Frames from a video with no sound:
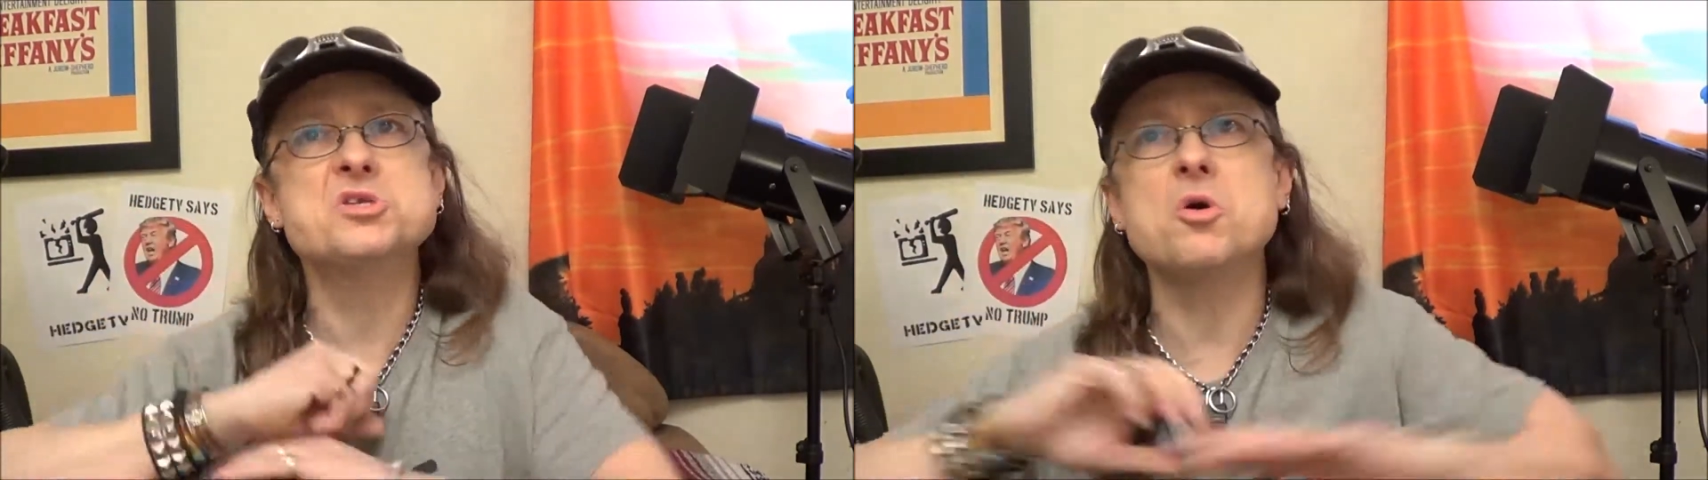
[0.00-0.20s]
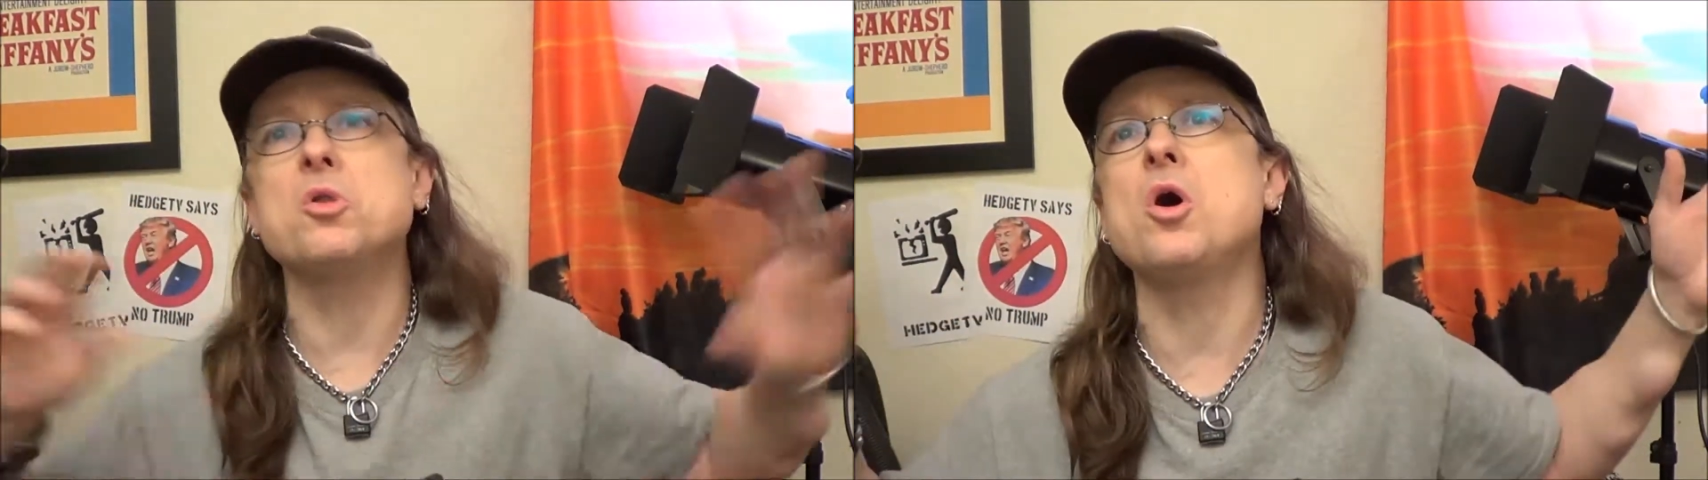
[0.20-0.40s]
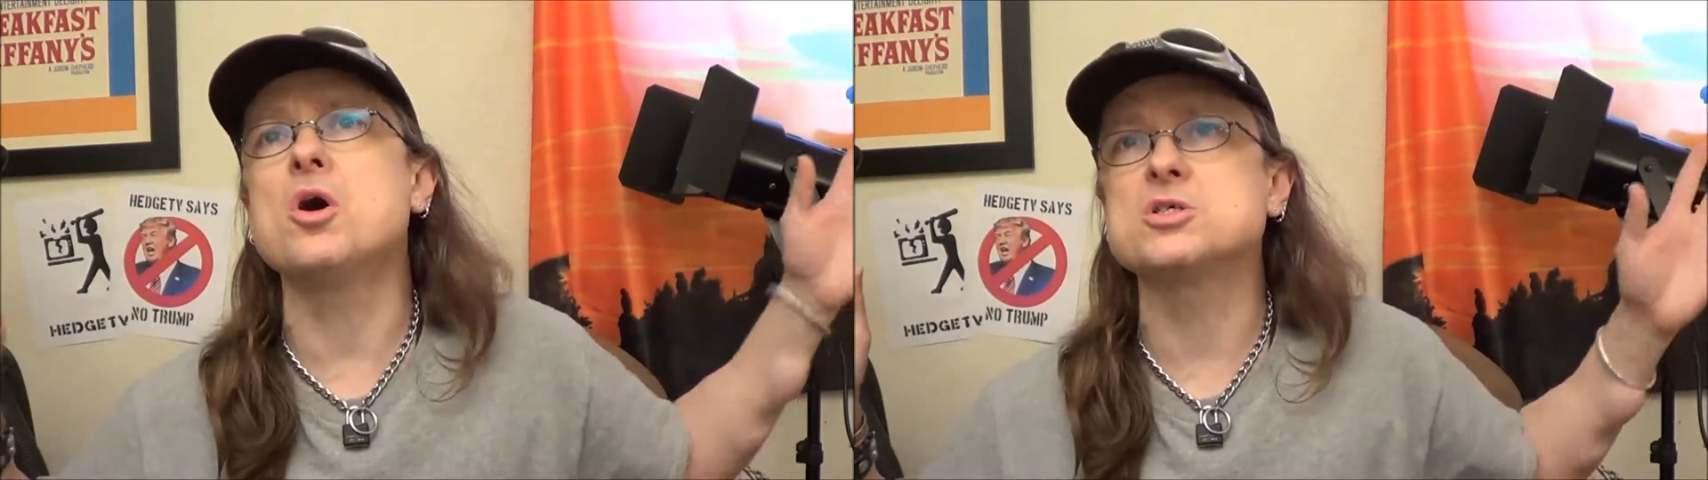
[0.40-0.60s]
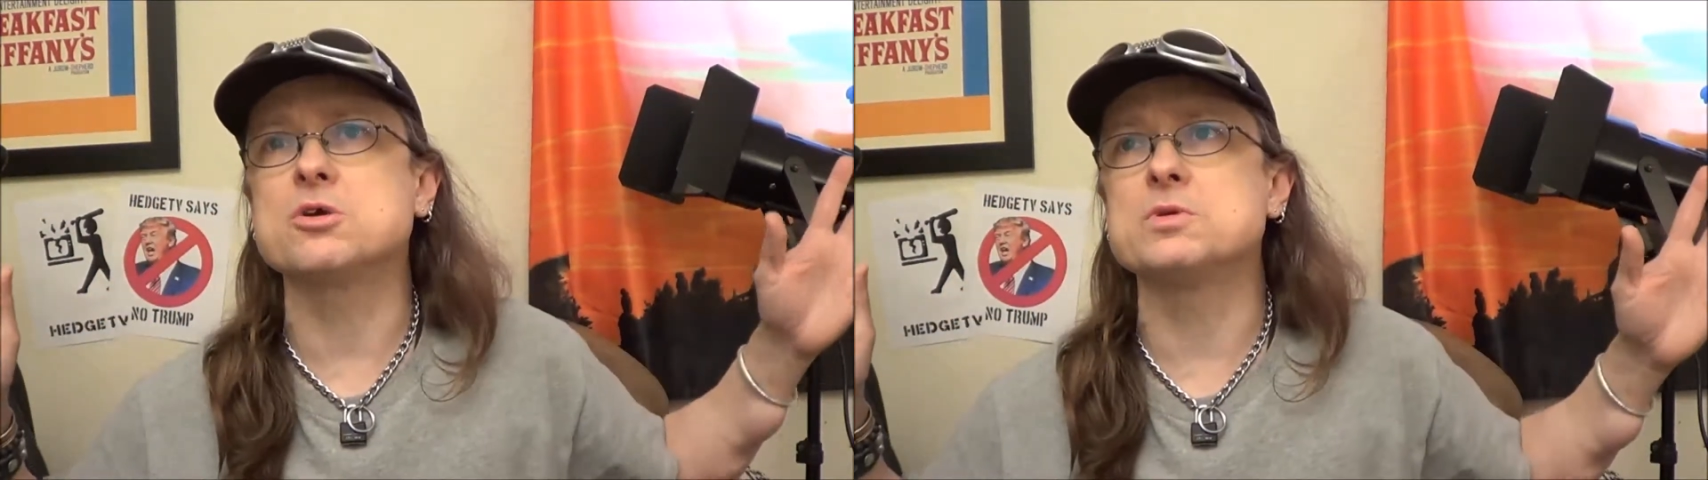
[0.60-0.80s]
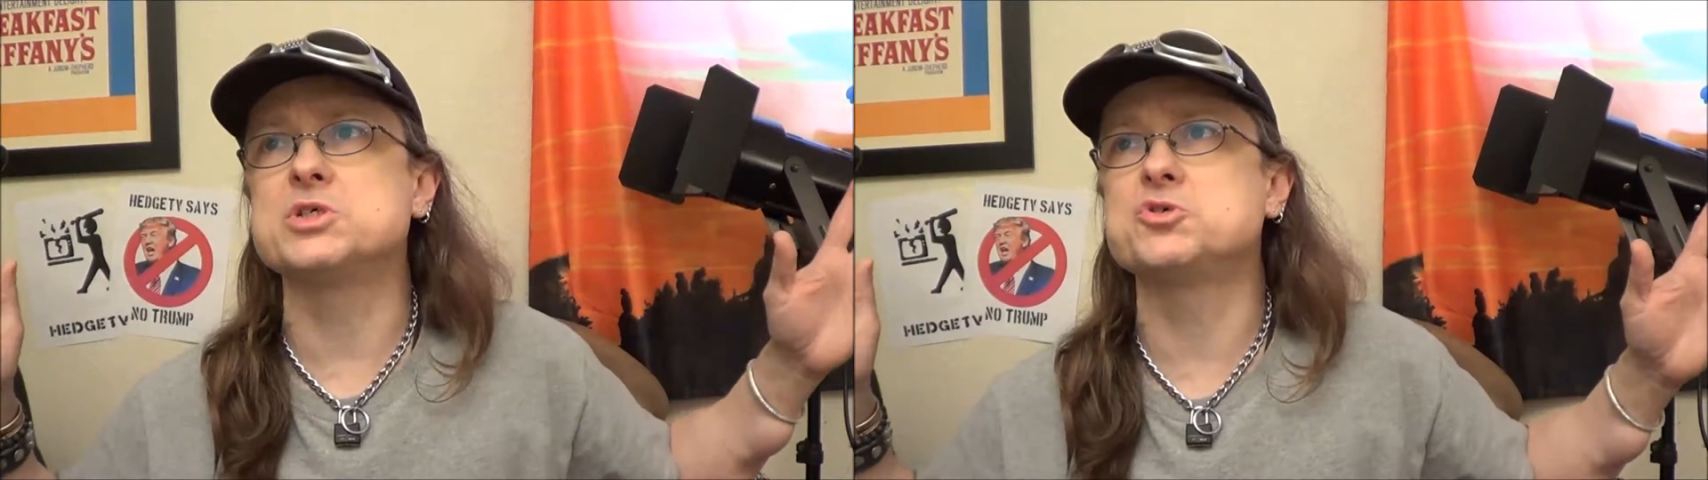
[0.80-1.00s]
no laws
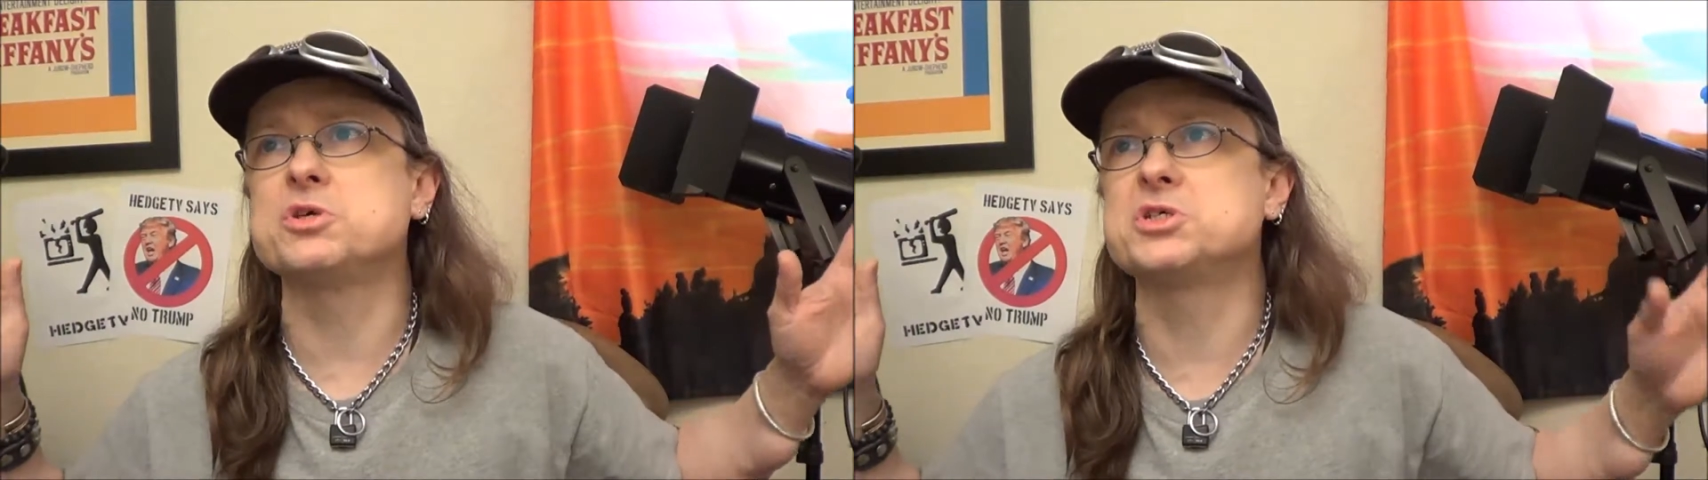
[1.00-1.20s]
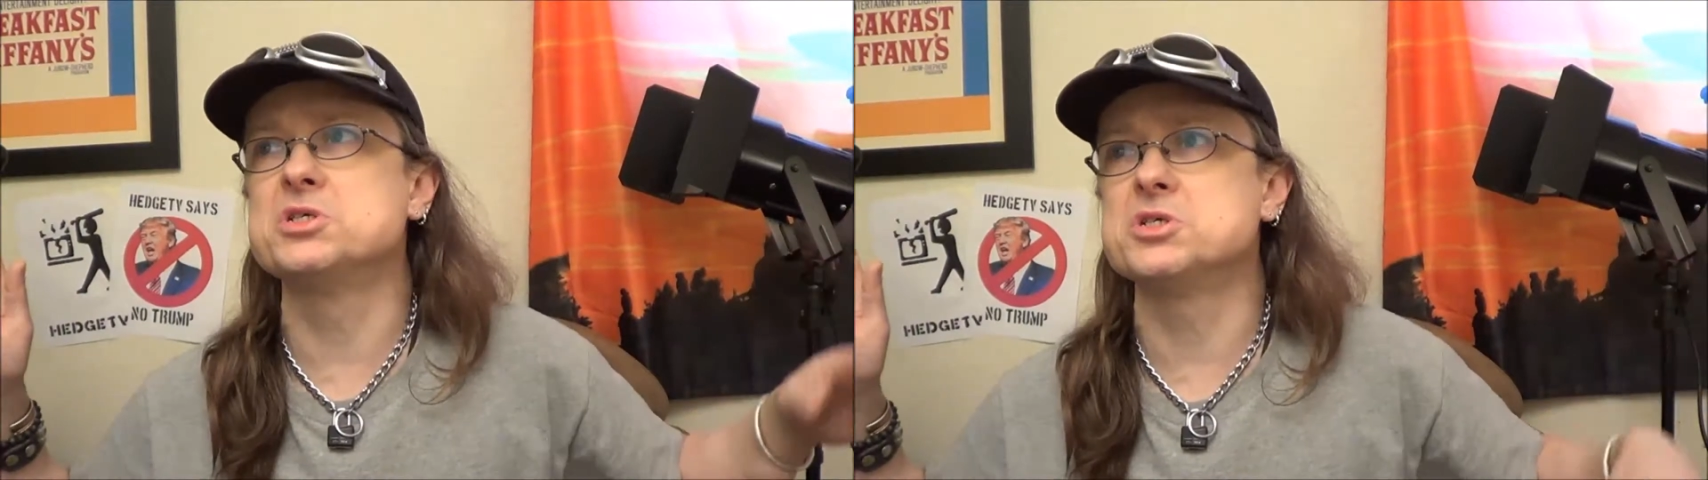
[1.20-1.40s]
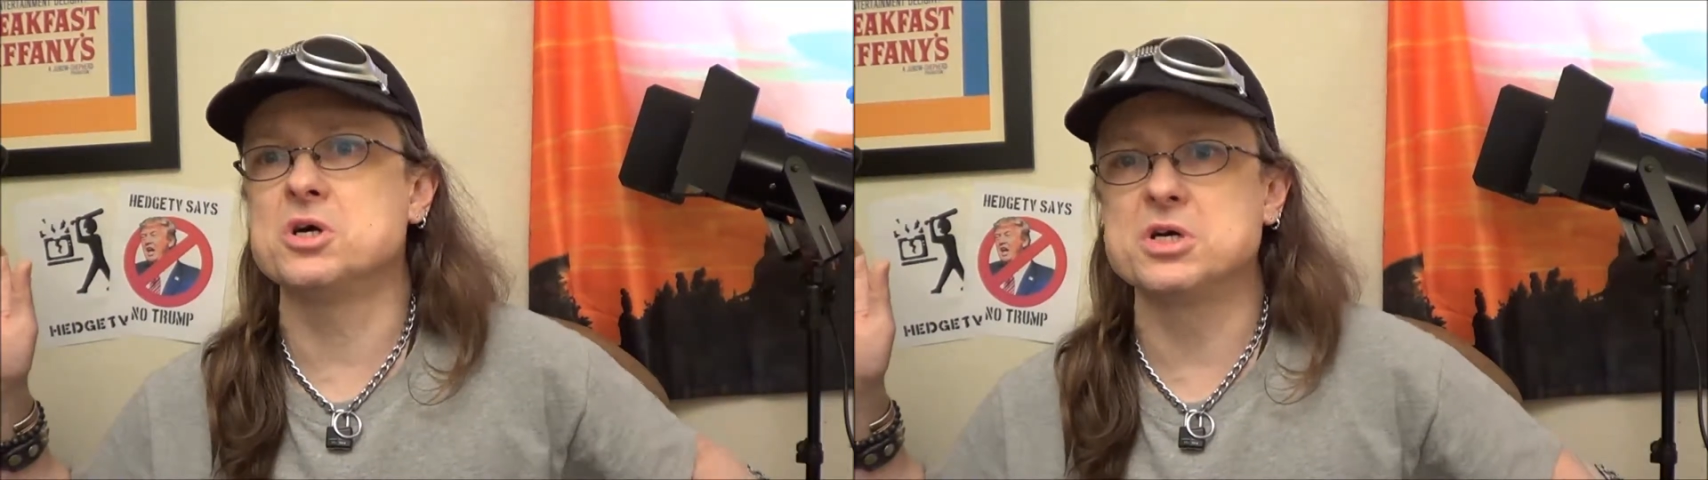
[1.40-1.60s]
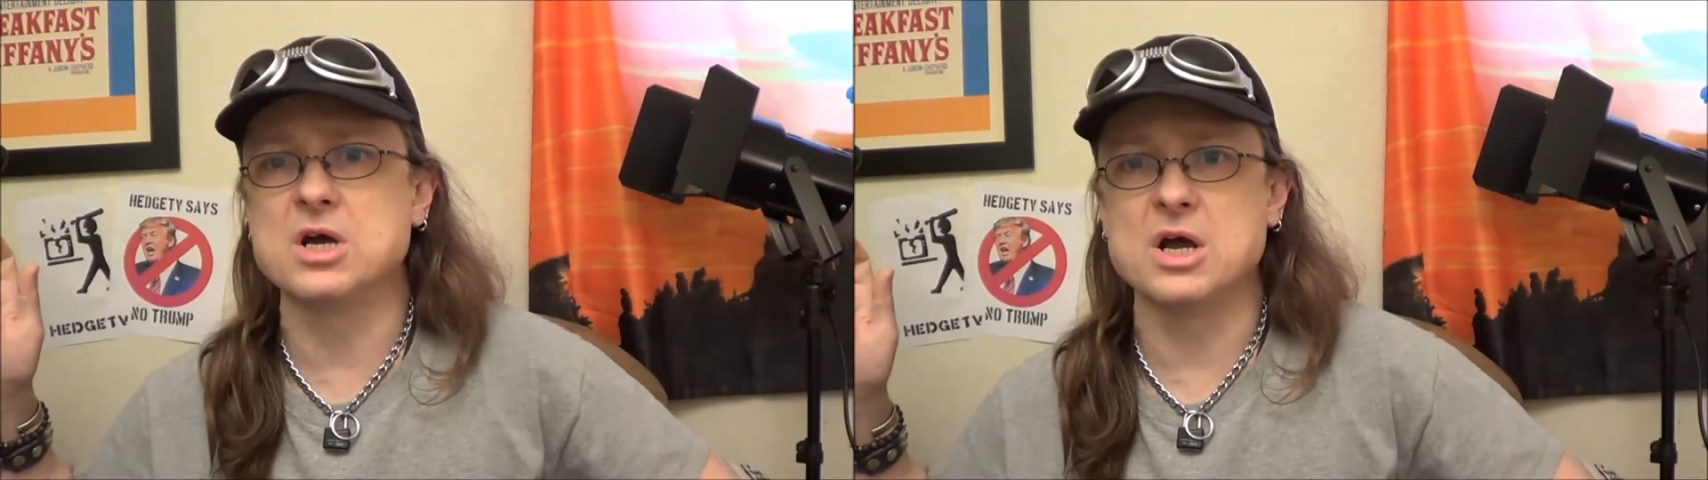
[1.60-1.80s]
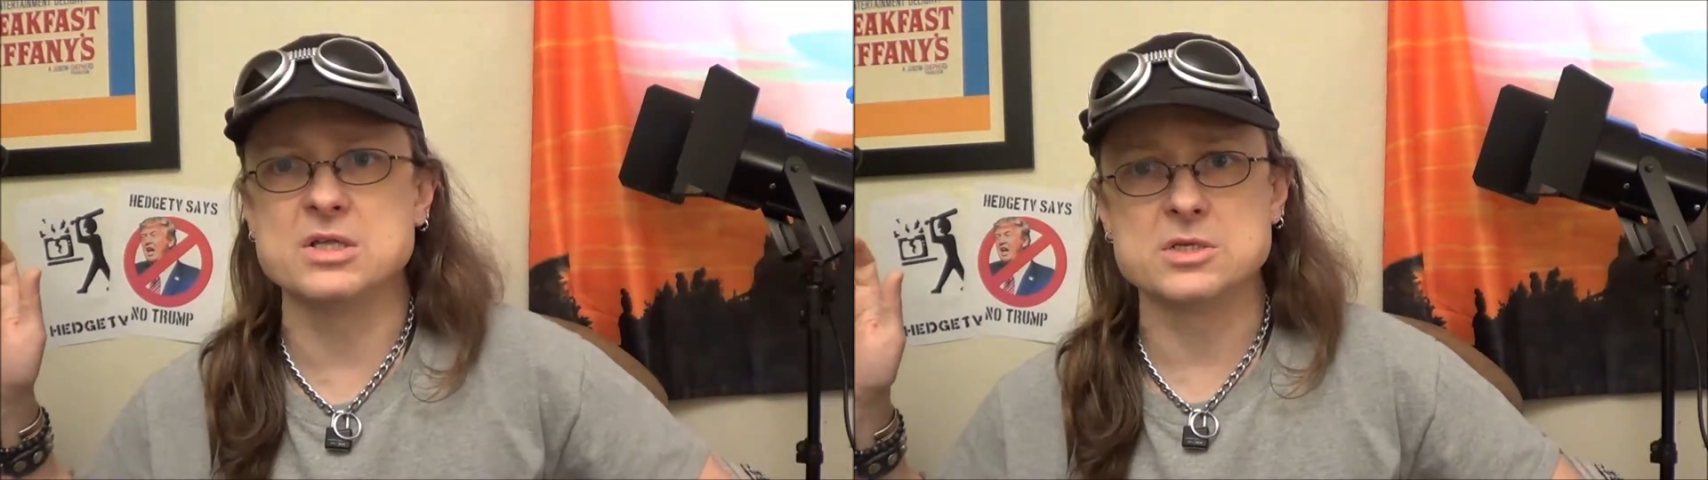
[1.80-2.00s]
or restrictions on
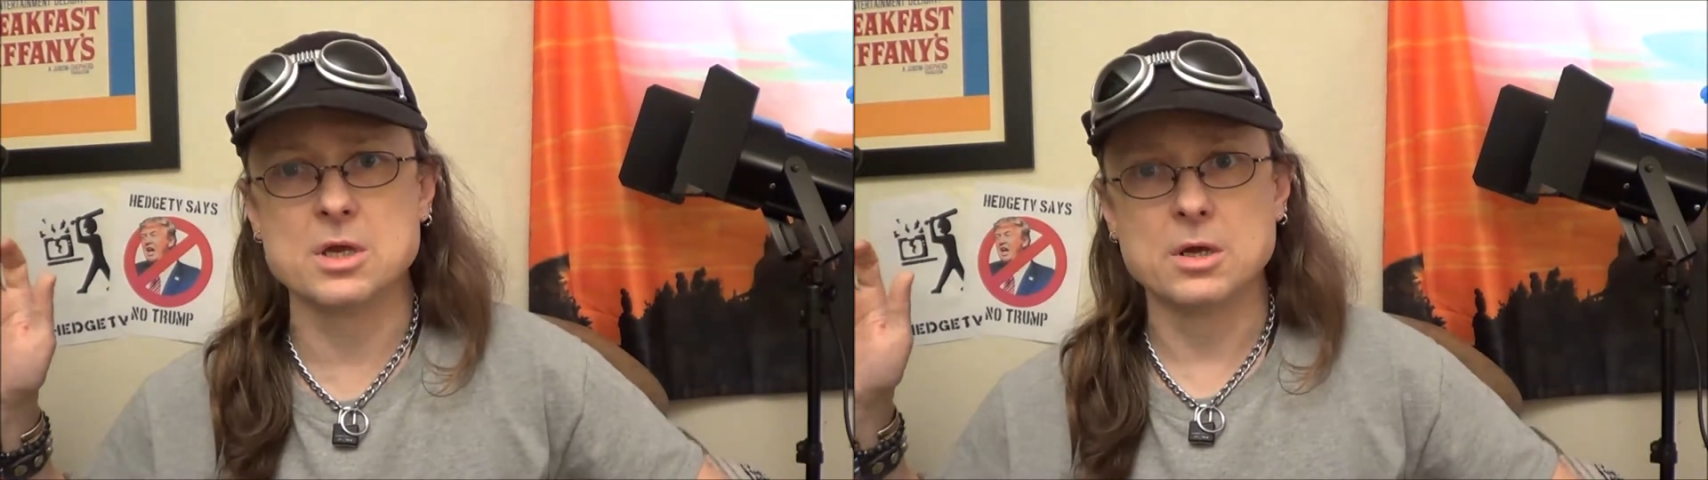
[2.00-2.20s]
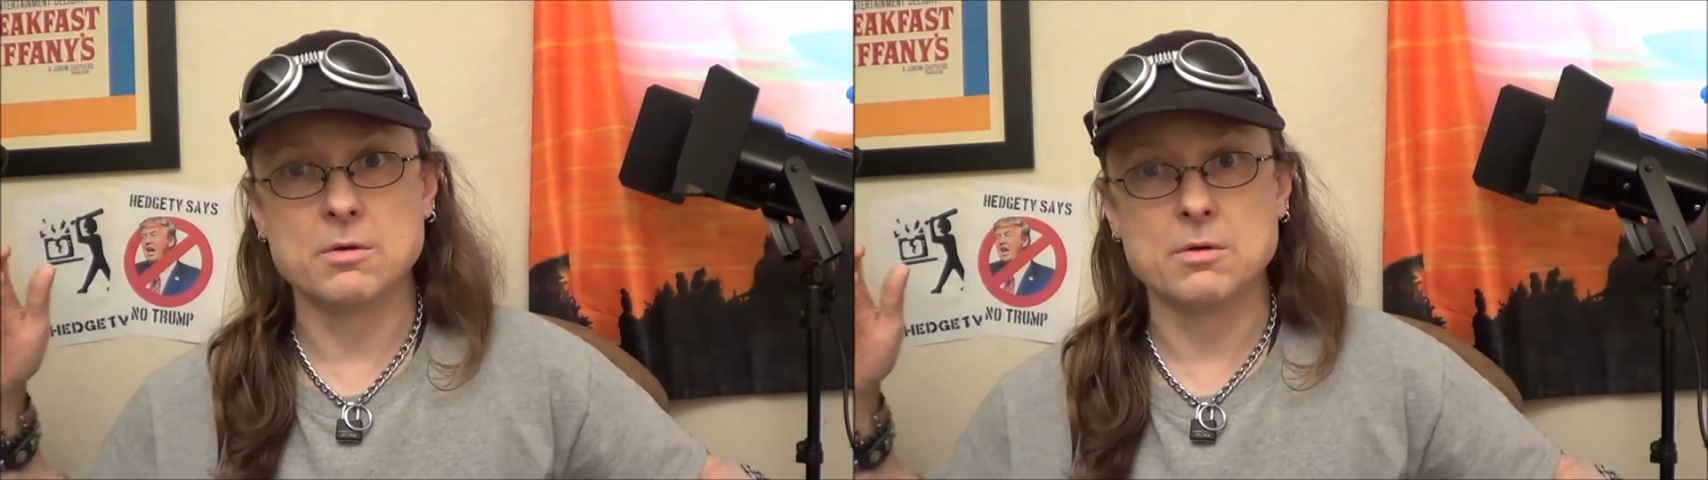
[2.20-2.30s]
guns.